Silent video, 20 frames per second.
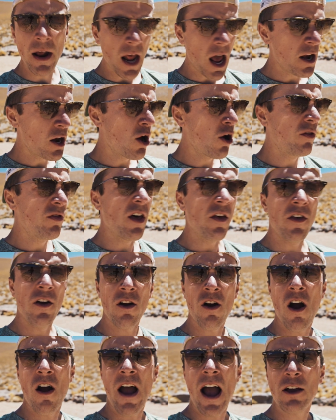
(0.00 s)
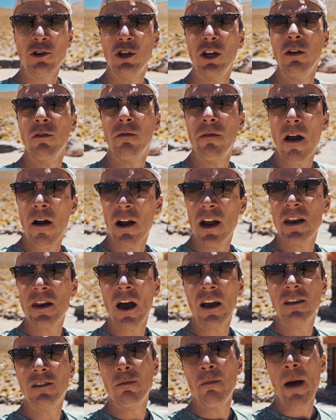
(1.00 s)
I note that there are actually very
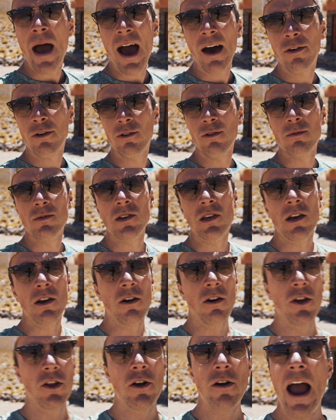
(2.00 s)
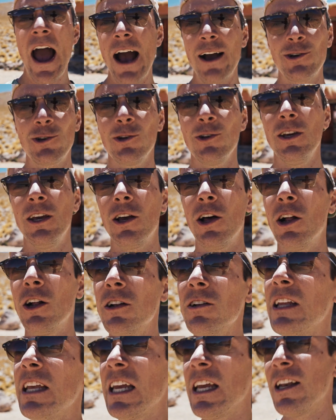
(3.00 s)
nice bathrooms here. They're actually
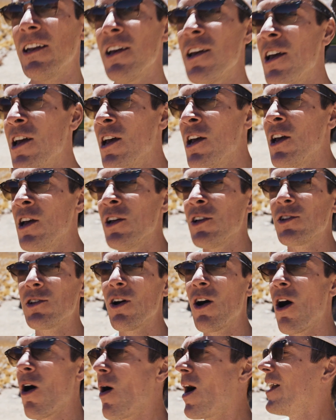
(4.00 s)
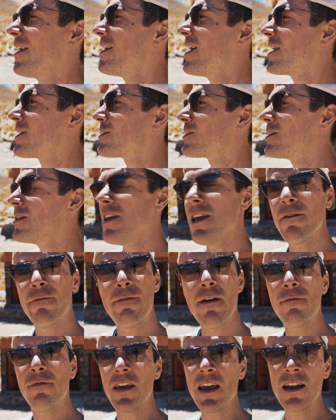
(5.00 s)
clean. So I guess the
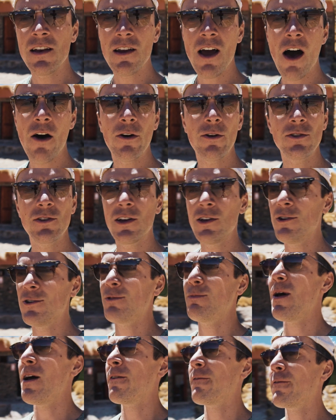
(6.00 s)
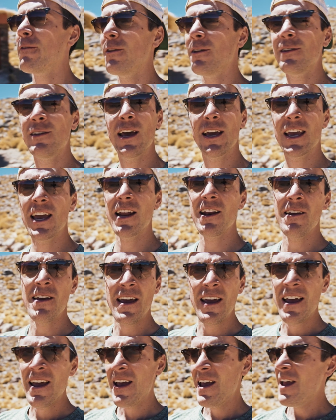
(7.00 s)
$15 that you spend for the ticket
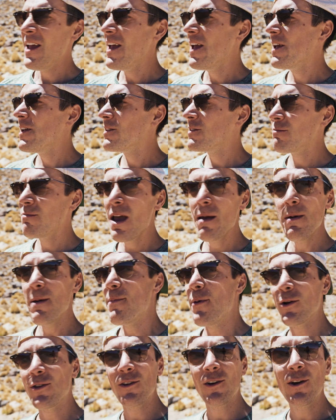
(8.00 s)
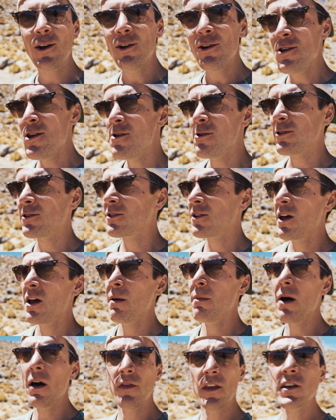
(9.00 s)
is maybe put to good use.
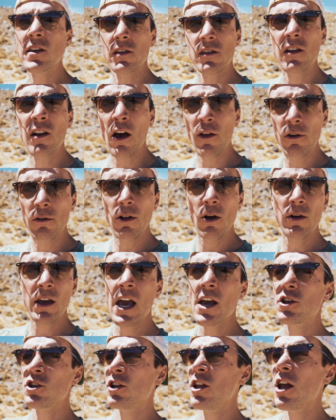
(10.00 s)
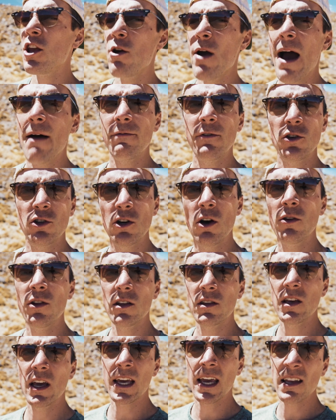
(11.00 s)
But this is another location that you have to show the
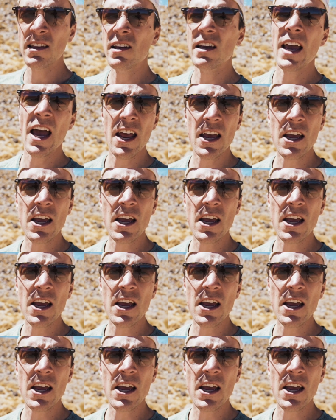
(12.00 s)
ticket to get